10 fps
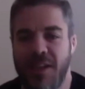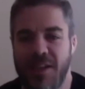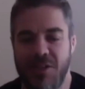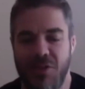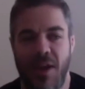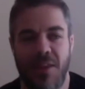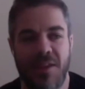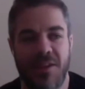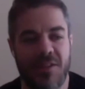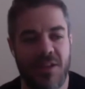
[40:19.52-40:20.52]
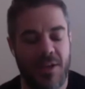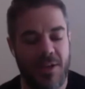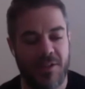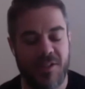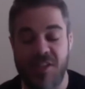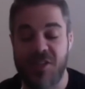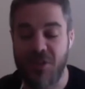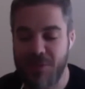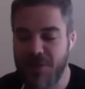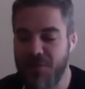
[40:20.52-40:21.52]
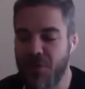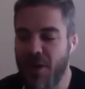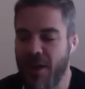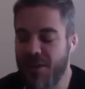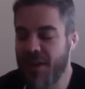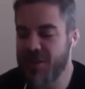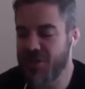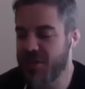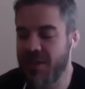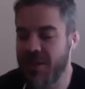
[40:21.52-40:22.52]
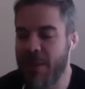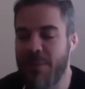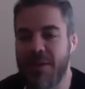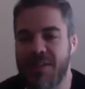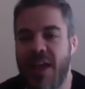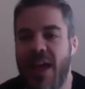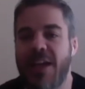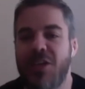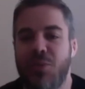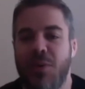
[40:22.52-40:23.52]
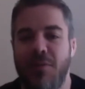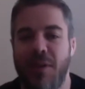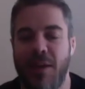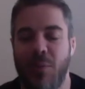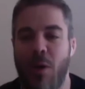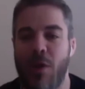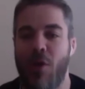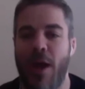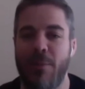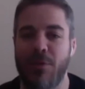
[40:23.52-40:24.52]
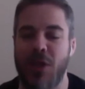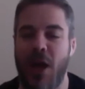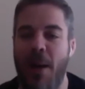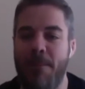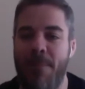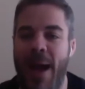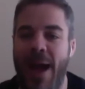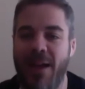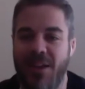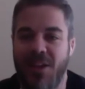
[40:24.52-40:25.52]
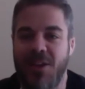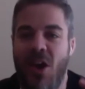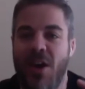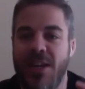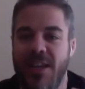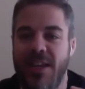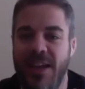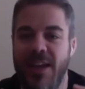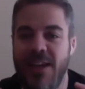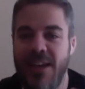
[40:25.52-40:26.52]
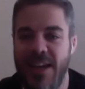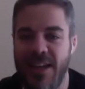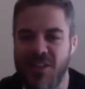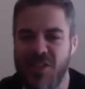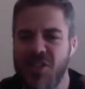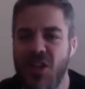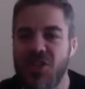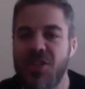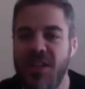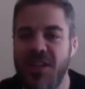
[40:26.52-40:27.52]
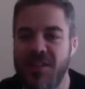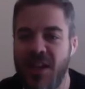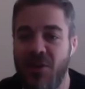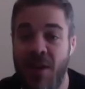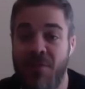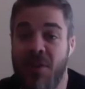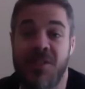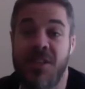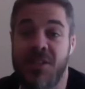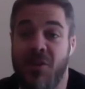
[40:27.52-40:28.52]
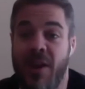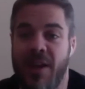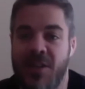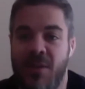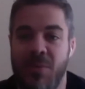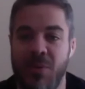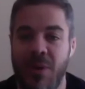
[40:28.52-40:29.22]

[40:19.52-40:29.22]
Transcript: is you get these systems, if you like. I think it's just that maybe it's the age we're living in where you're able to unpack an idea into such detail. FRC is a great example.